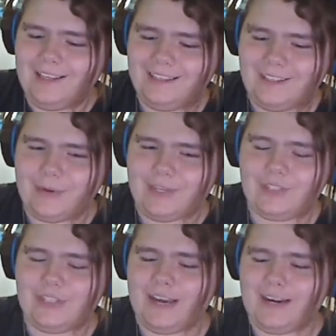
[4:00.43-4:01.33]
quick
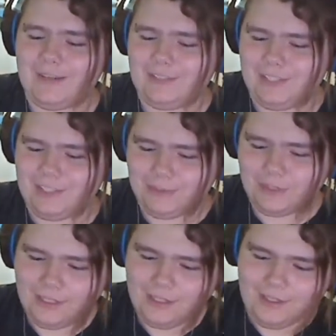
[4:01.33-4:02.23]
shout out to you.
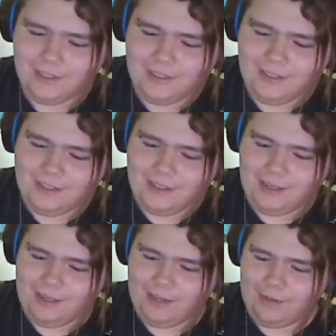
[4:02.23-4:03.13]

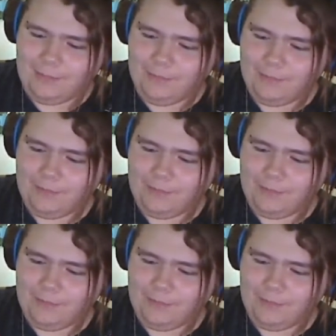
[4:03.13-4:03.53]
So